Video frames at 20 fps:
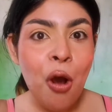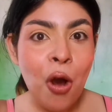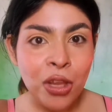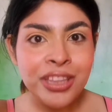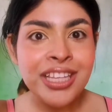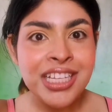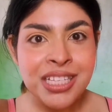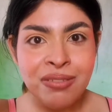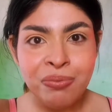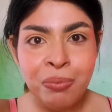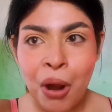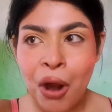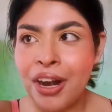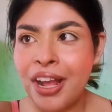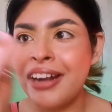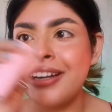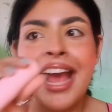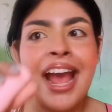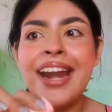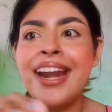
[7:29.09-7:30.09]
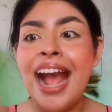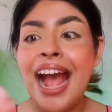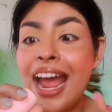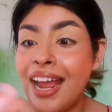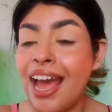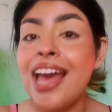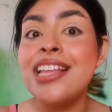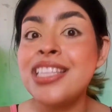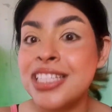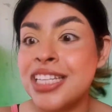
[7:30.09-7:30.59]
on this product and
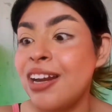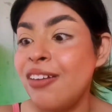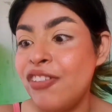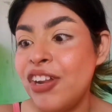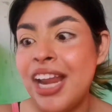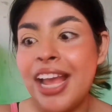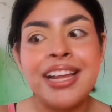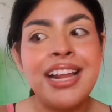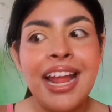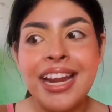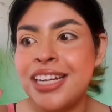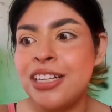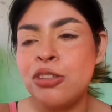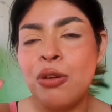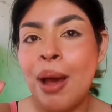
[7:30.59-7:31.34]
I still feel like I need